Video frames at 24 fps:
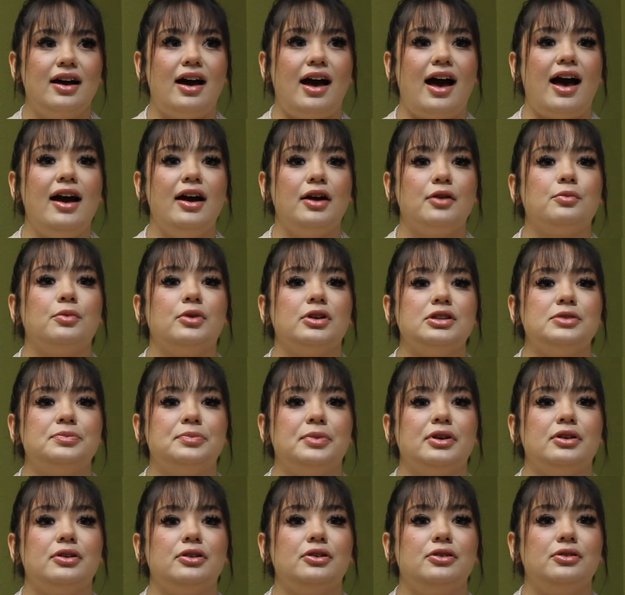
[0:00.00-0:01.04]
I had once
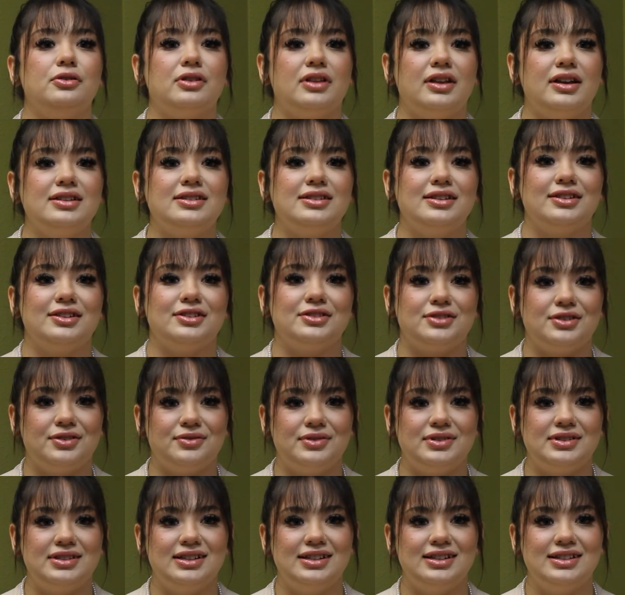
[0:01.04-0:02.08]
been utilizing the
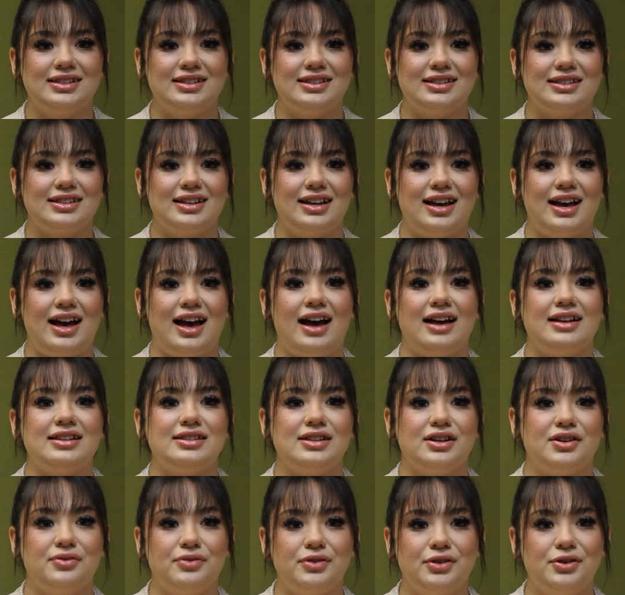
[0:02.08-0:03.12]
services at
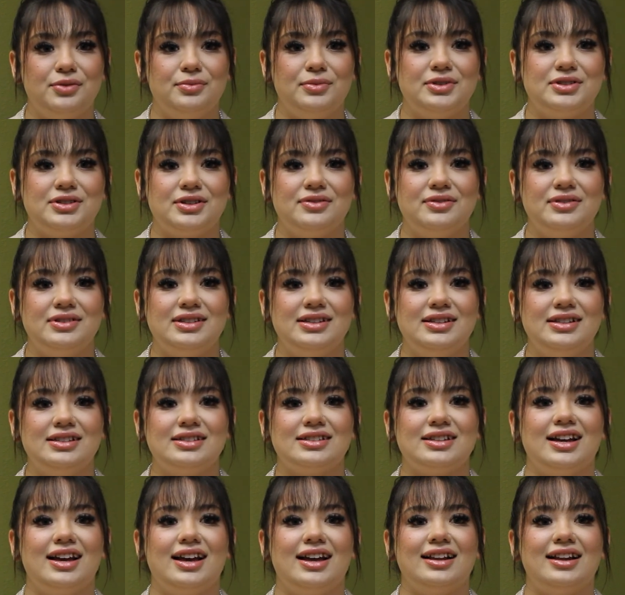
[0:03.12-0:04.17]
Center for Human
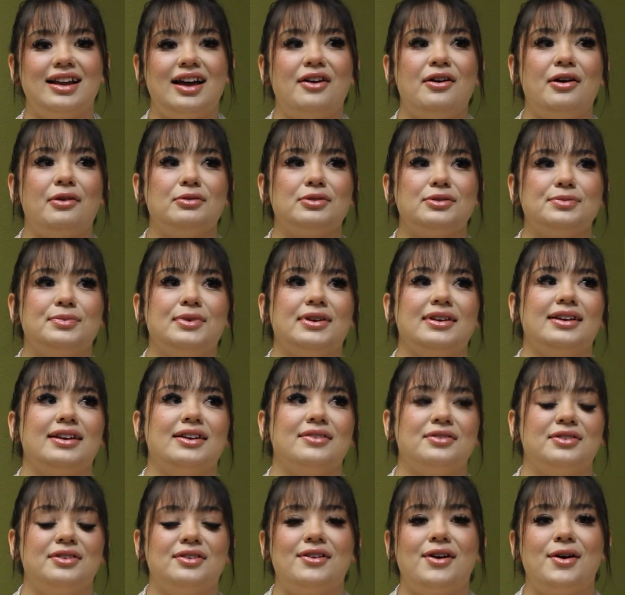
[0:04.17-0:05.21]
Services, and now I was being
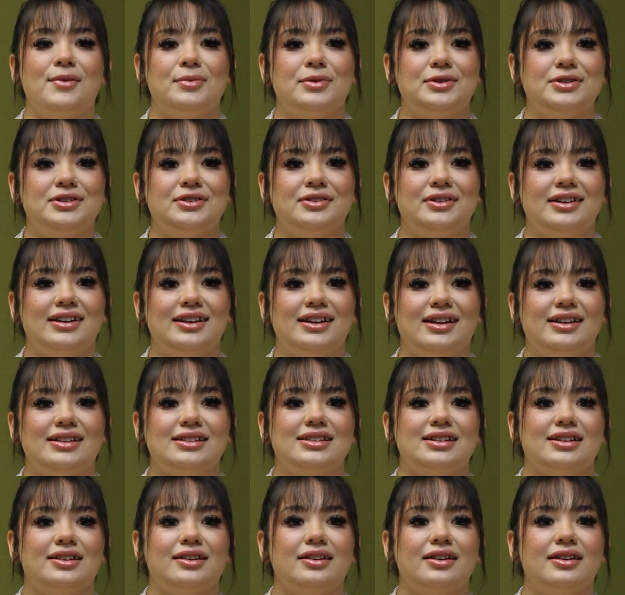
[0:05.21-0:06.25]
given an opportunity
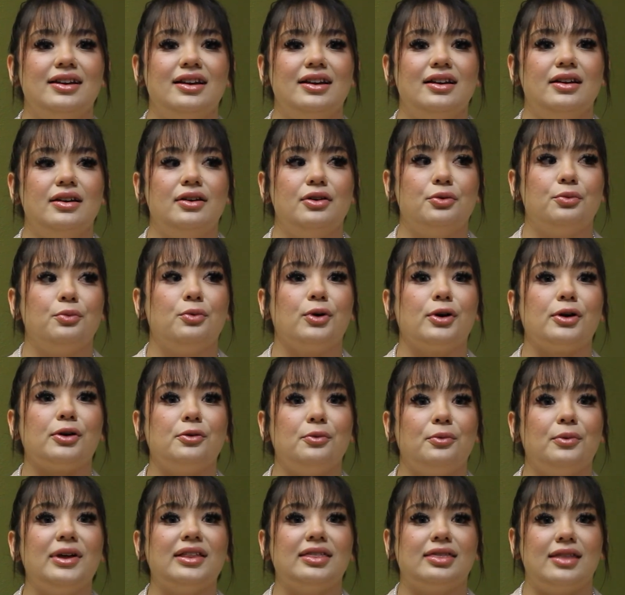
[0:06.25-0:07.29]
to work
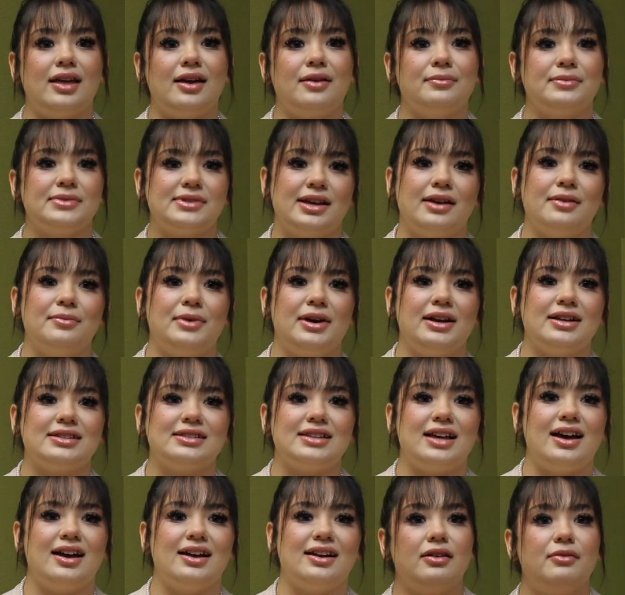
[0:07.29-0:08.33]
with them side by
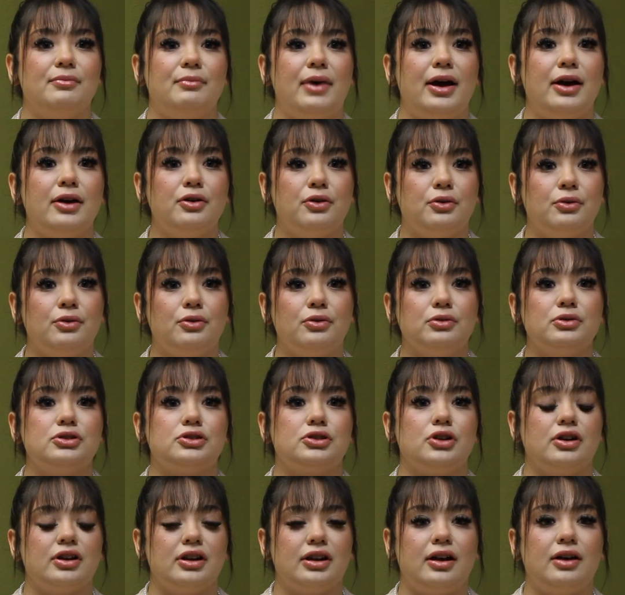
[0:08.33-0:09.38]
side. My goal
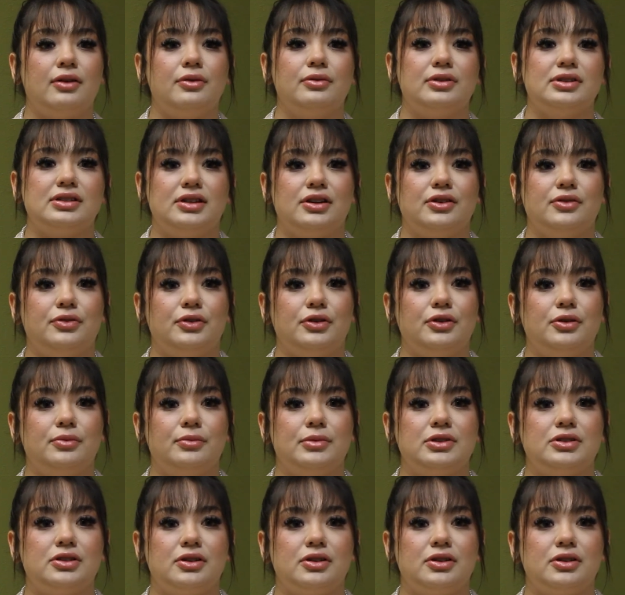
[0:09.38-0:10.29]
starting out with Center for Human